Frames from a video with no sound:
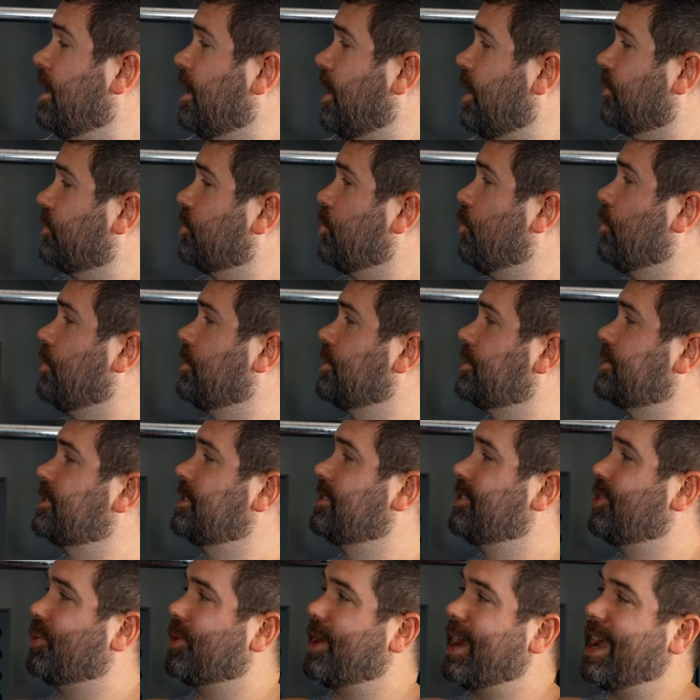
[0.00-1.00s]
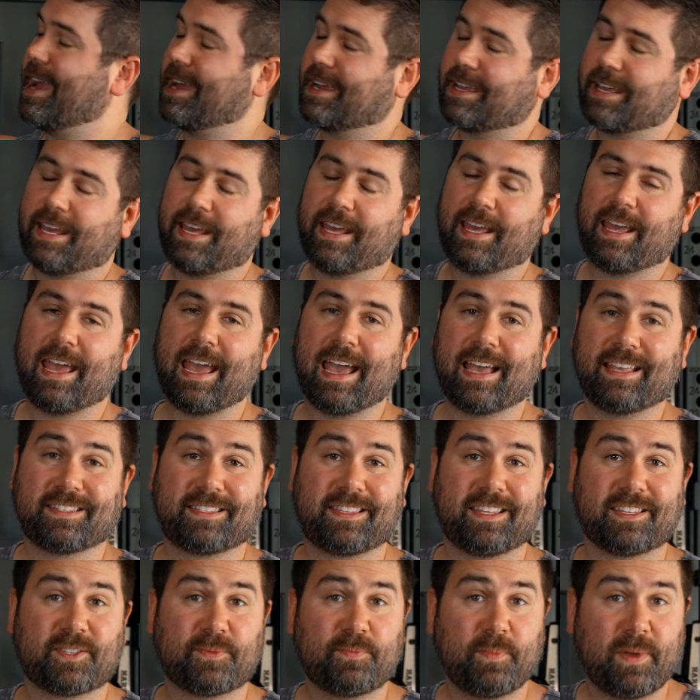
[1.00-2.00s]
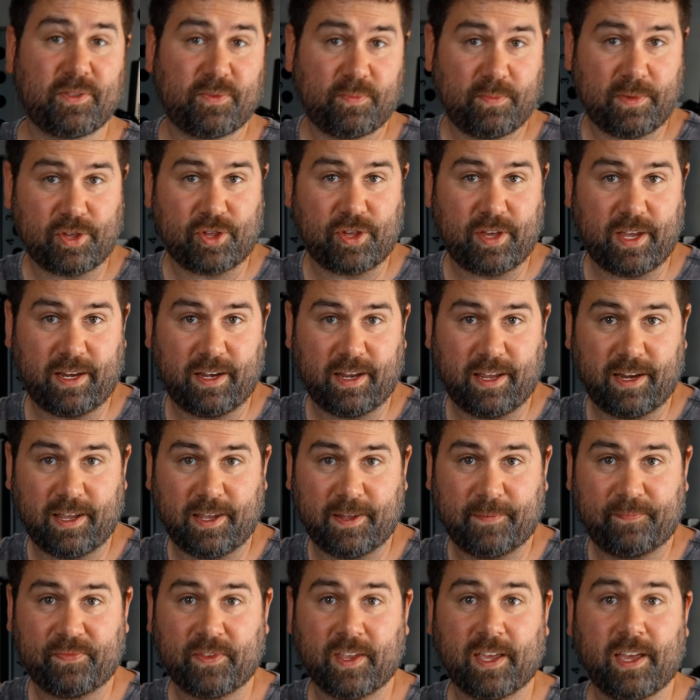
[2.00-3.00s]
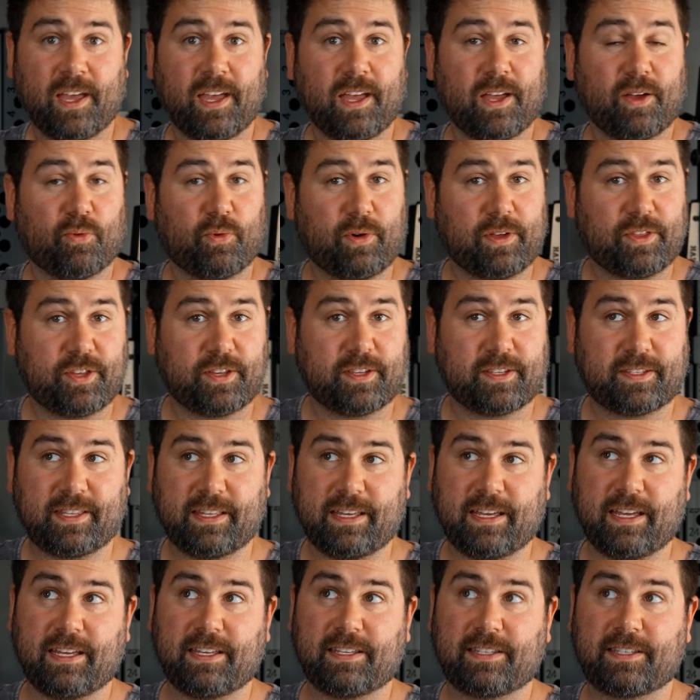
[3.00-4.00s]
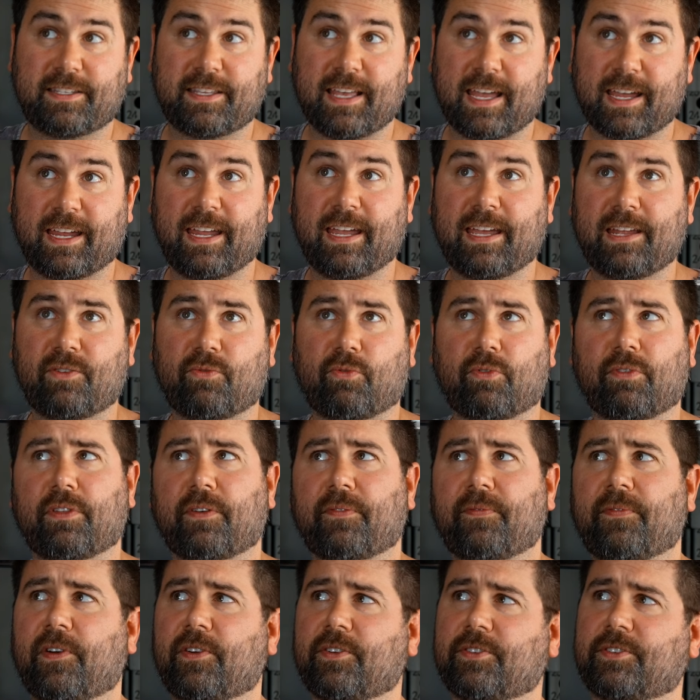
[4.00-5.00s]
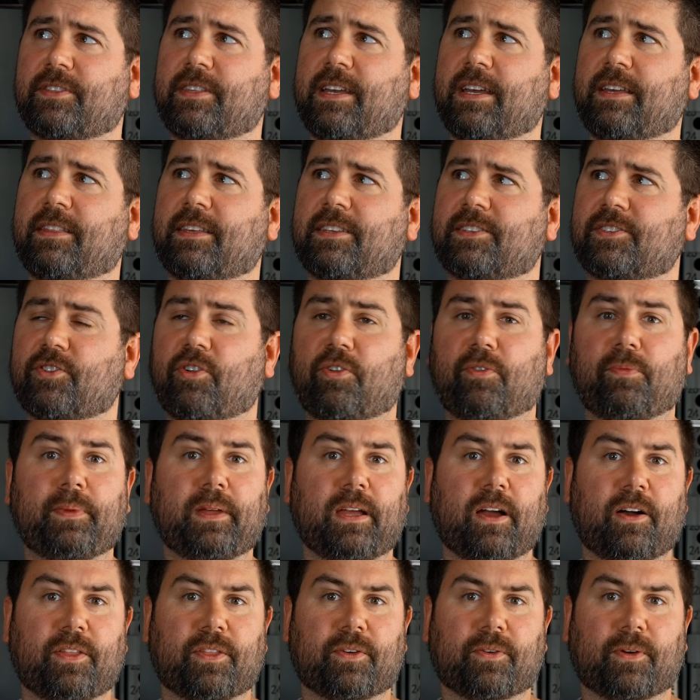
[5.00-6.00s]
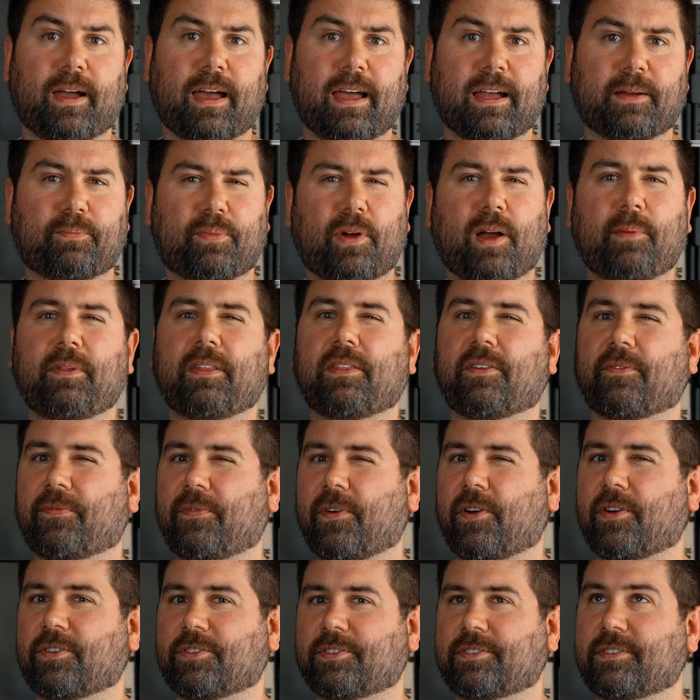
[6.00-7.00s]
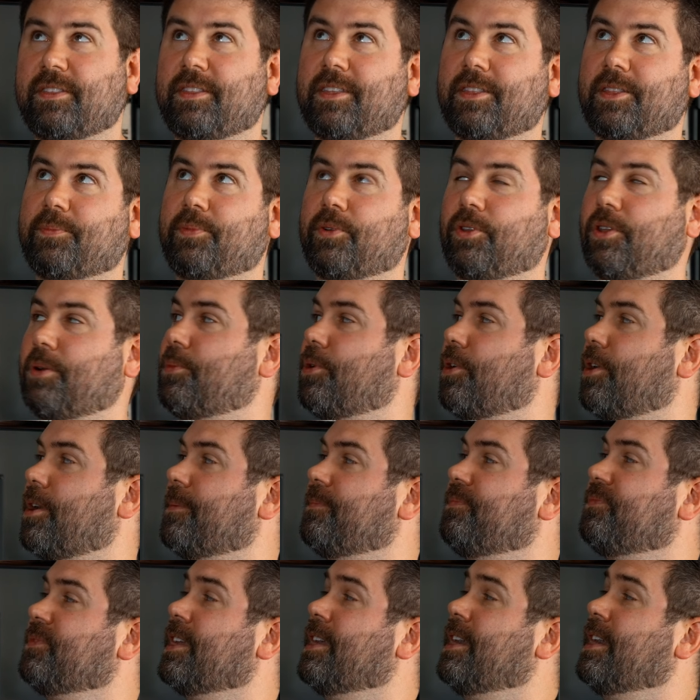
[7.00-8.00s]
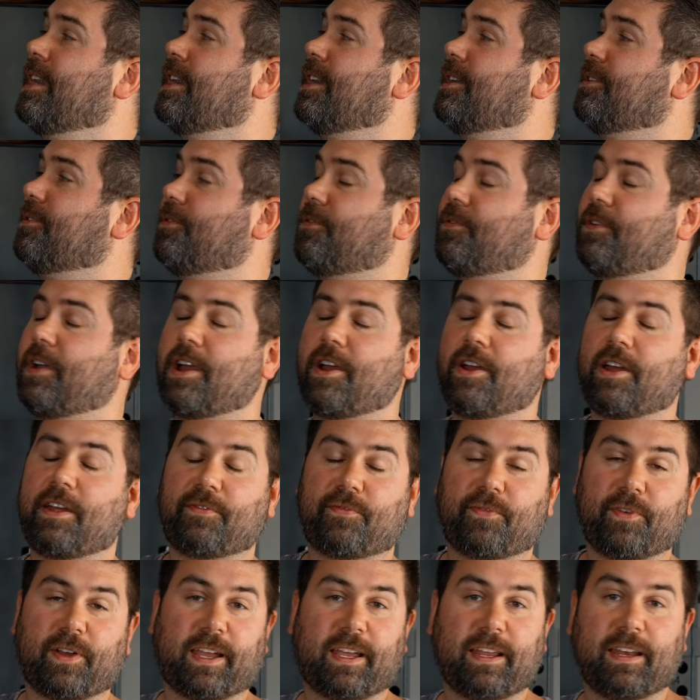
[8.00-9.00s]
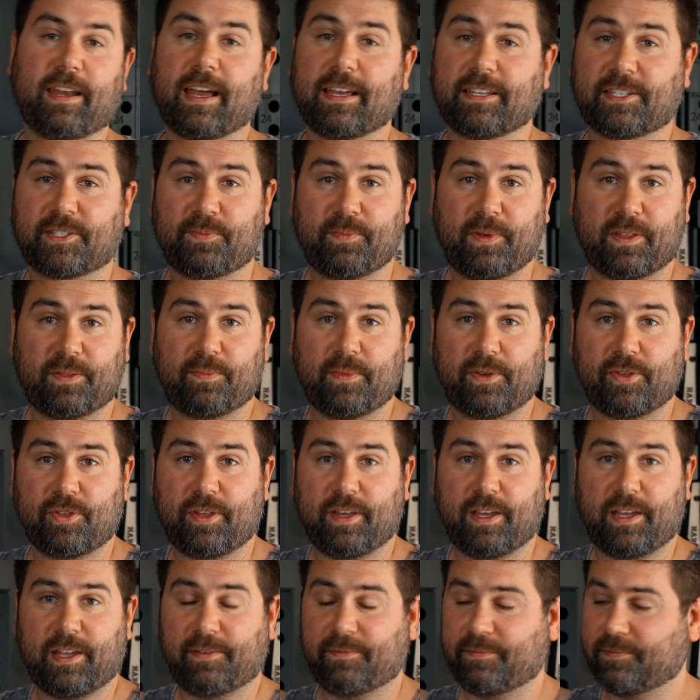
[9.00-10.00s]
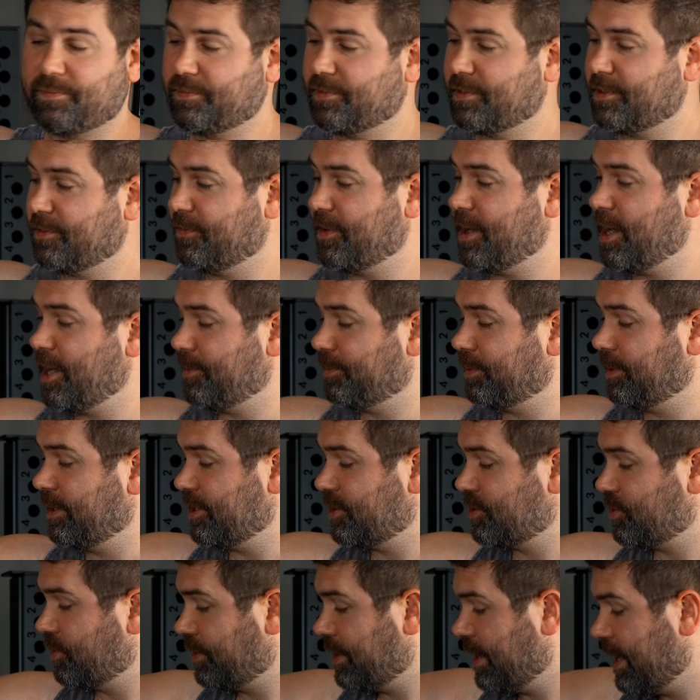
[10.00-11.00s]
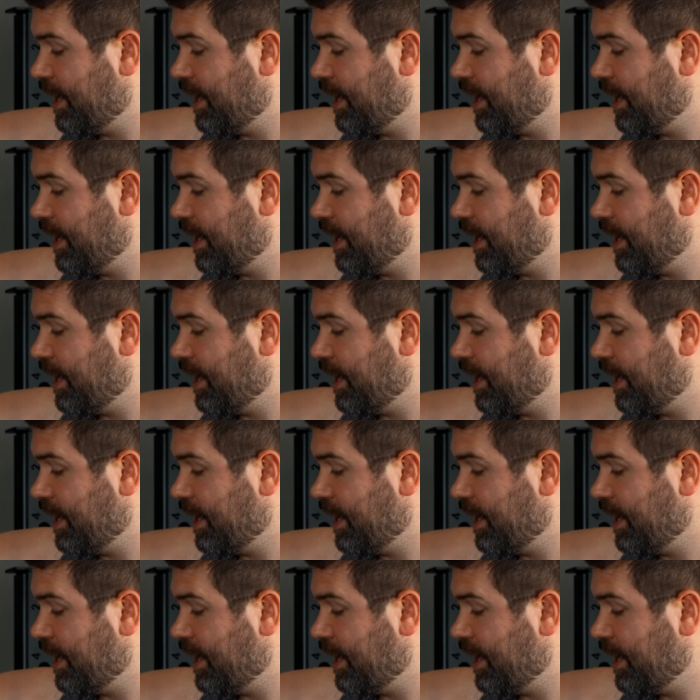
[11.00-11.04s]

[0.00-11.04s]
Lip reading: Of course, the rack has the Smith machine in it, which is the second or the first thing that sold me on the rack. Probably the first, and then the pull-up bar. Very freaking nice Smith machine. Very pleased with